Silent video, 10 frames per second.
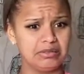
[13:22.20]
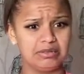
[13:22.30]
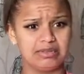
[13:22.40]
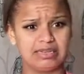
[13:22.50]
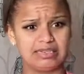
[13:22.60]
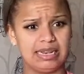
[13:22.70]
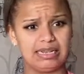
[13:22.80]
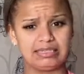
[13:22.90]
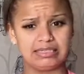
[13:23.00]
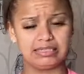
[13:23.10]
there's
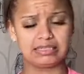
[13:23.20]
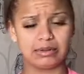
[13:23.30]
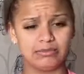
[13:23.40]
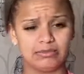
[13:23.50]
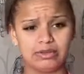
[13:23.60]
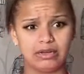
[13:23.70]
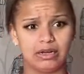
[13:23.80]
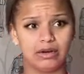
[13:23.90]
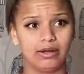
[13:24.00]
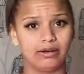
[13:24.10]
less discomfort.
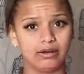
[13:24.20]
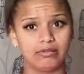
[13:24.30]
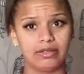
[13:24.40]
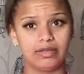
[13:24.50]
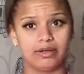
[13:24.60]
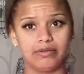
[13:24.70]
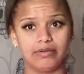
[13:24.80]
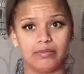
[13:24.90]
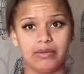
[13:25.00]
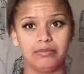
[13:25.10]
And I don't think I've
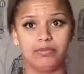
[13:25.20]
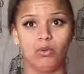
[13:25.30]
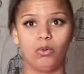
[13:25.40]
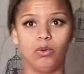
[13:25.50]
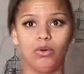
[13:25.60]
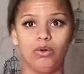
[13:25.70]
ever been more